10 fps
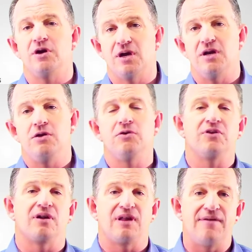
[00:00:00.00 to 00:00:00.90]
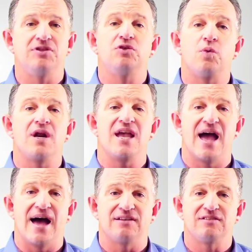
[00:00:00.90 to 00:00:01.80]
you're going to use an
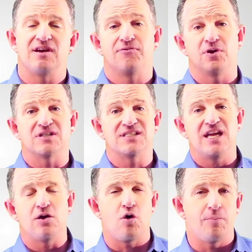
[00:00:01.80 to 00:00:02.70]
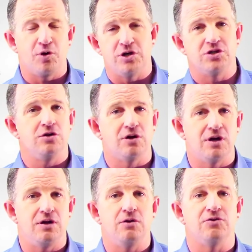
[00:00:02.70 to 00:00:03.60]
1120S. For a C corporation, you're
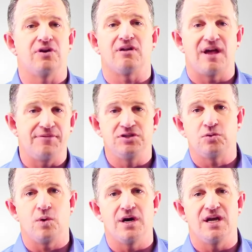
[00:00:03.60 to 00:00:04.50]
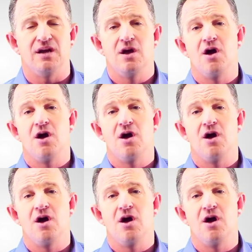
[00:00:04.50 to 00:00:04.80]
going to use an 1120.